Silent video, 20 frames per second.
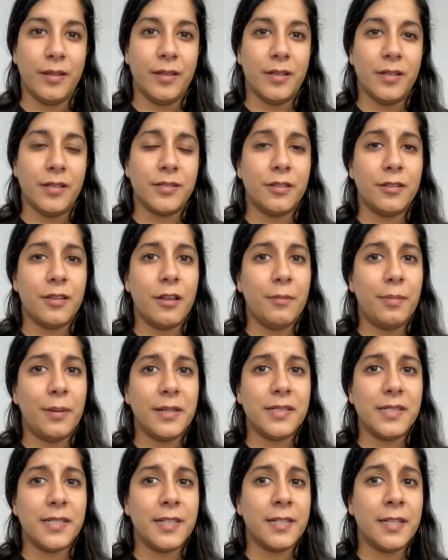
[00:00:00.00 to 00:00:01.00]
So there are
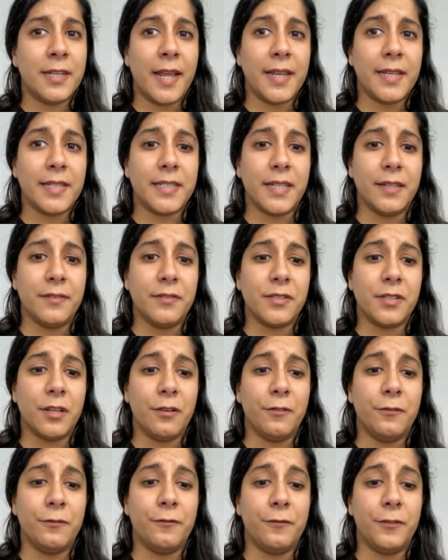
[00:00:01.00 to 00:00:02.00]
pluses and negatives.
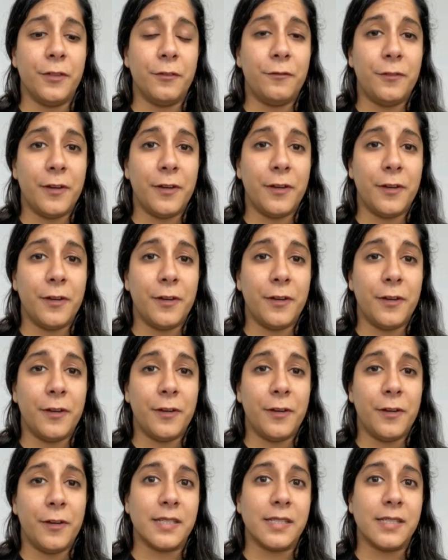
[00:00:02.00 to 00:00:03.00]
So the first things
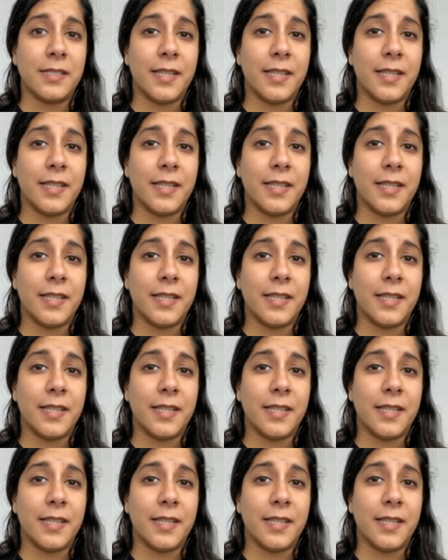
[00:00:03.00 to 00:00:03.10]
first is